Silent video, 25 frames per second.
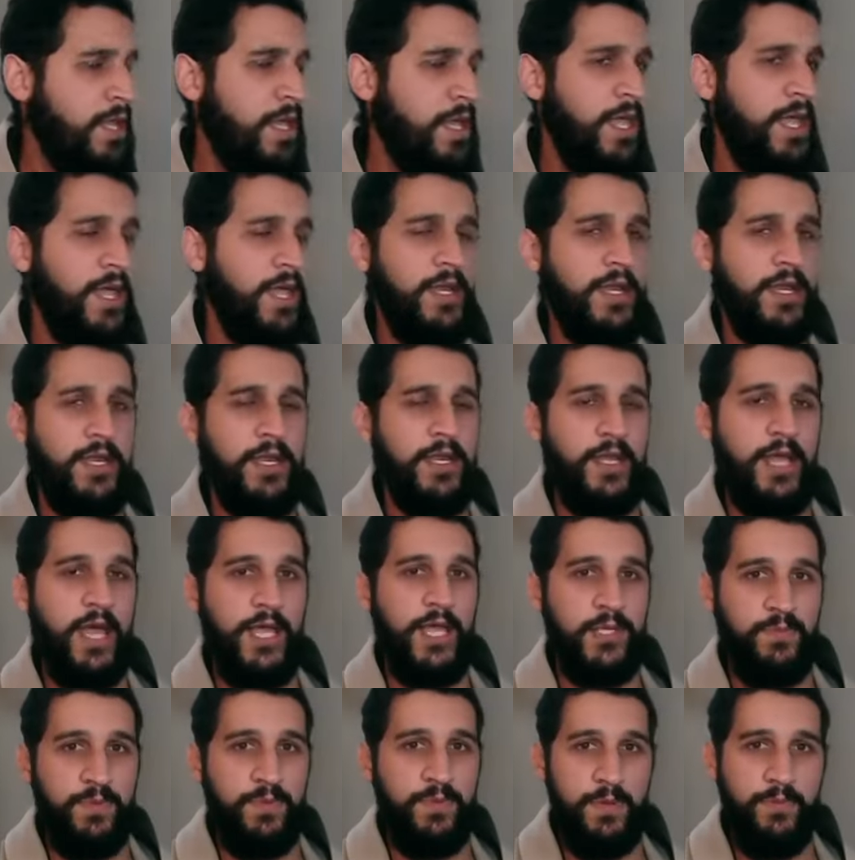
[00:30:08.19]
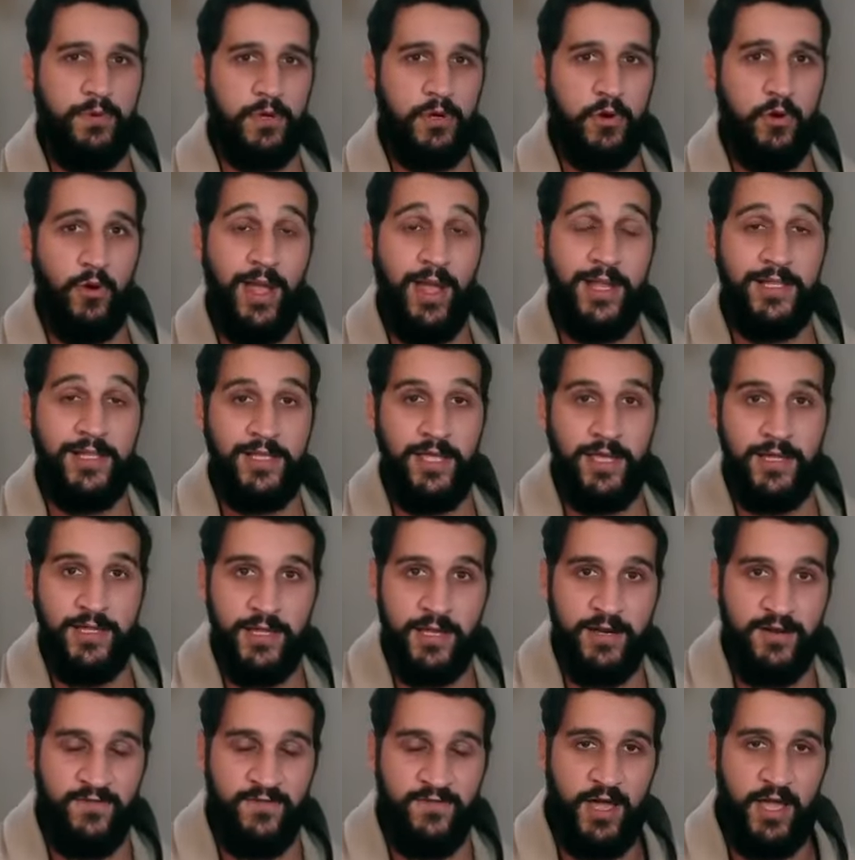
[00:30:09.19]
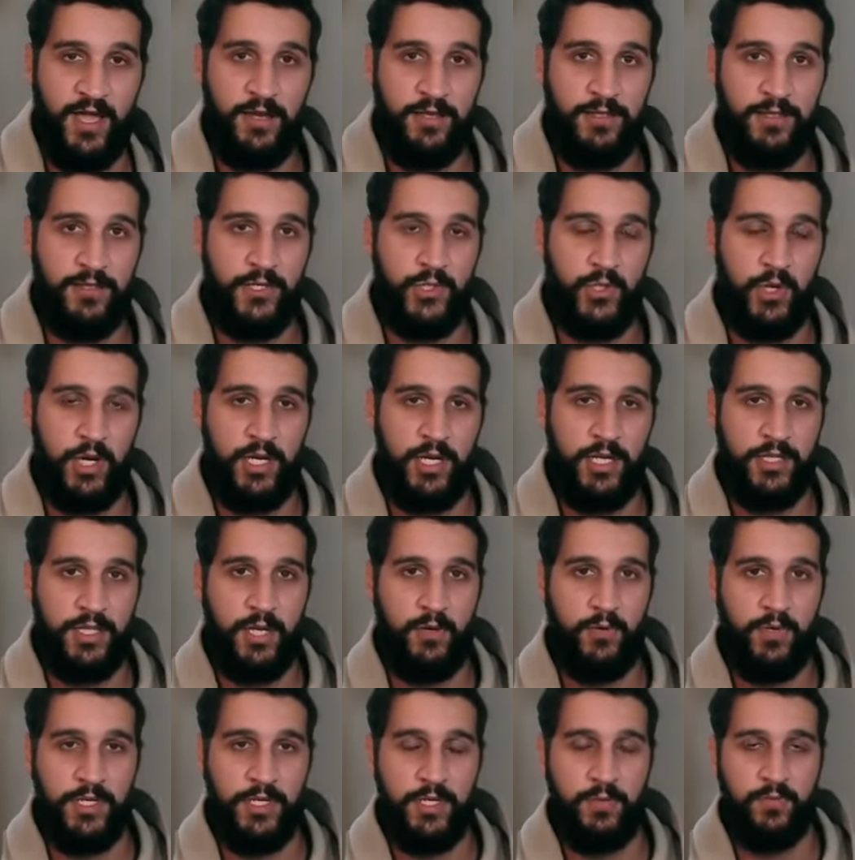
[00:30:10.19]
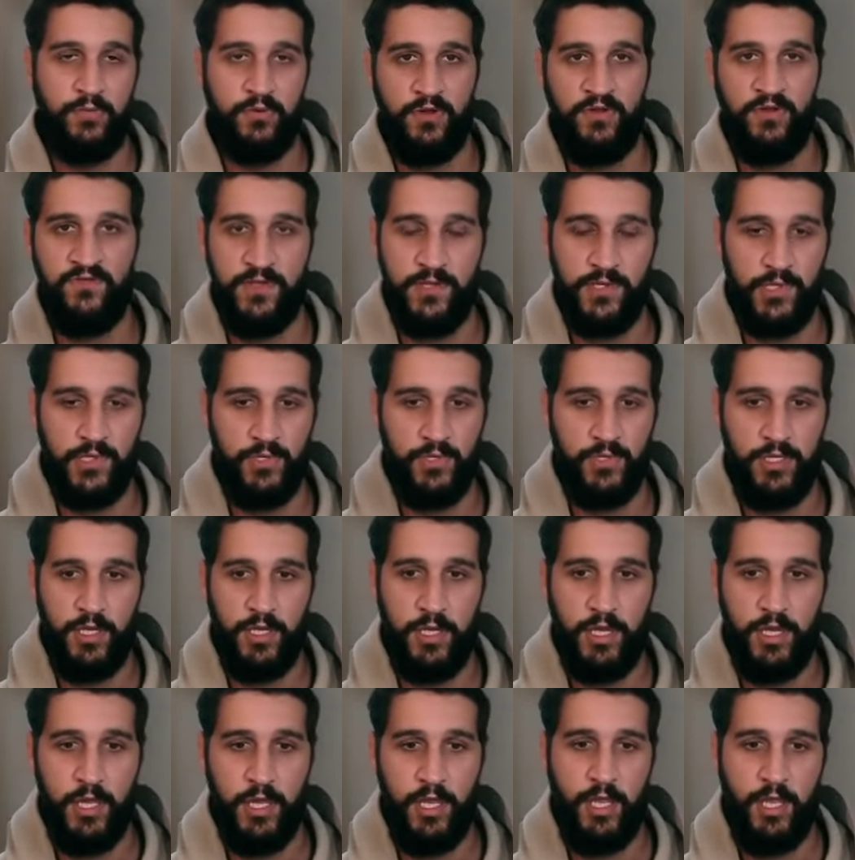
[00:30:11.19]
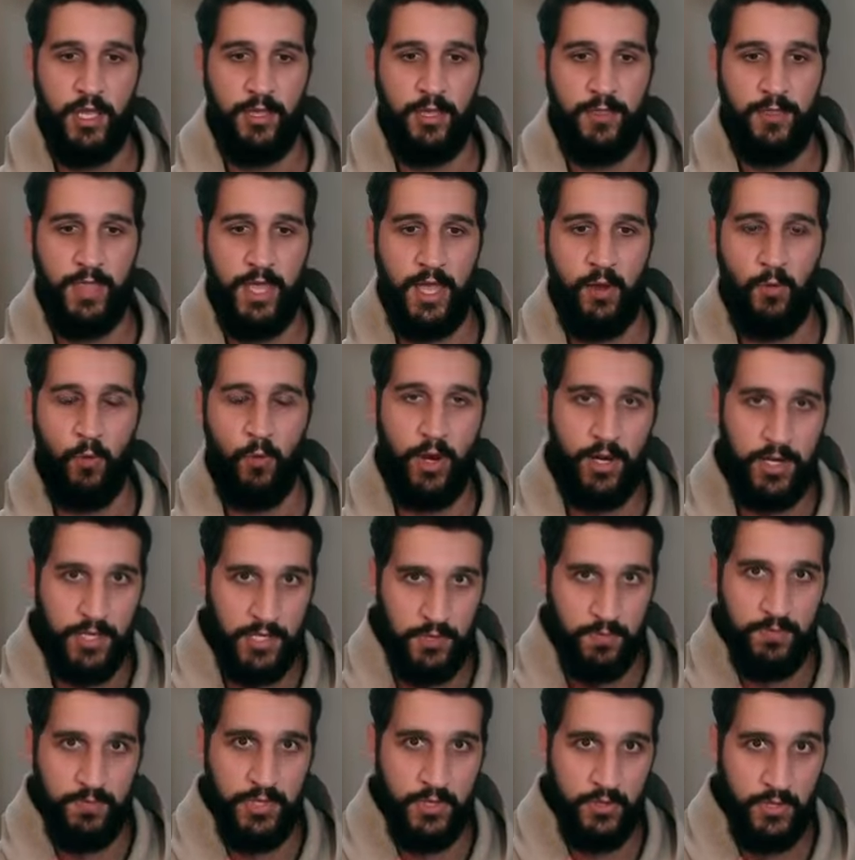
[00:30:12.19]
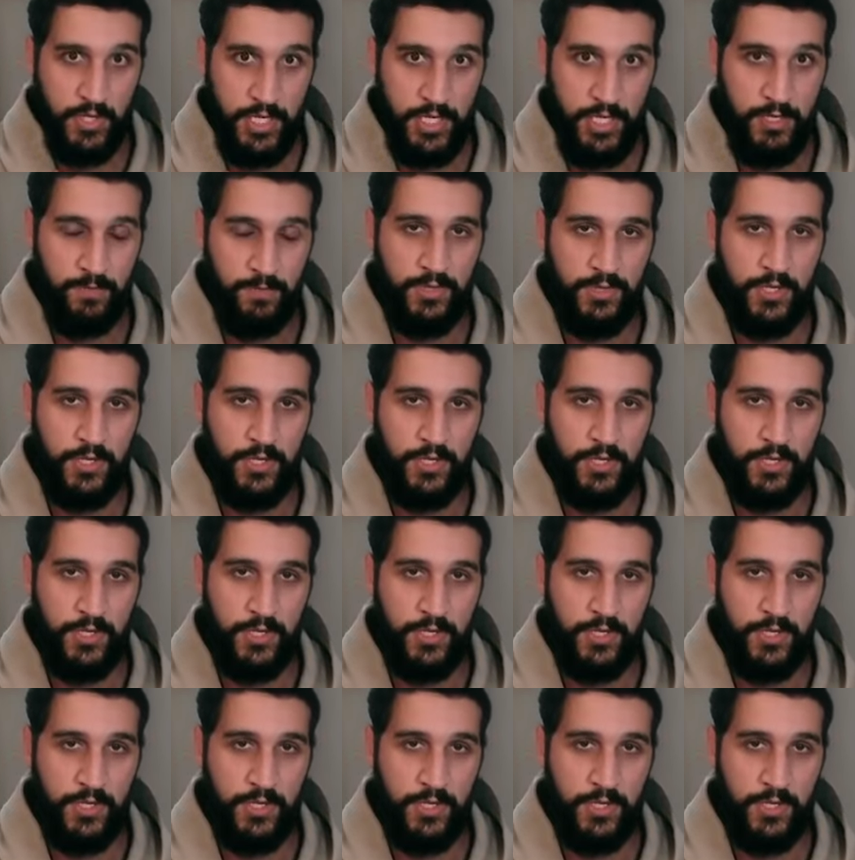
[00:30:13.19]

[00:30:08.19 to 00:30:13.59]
And as people correctly identified in the training that we did previously, that what is beauty?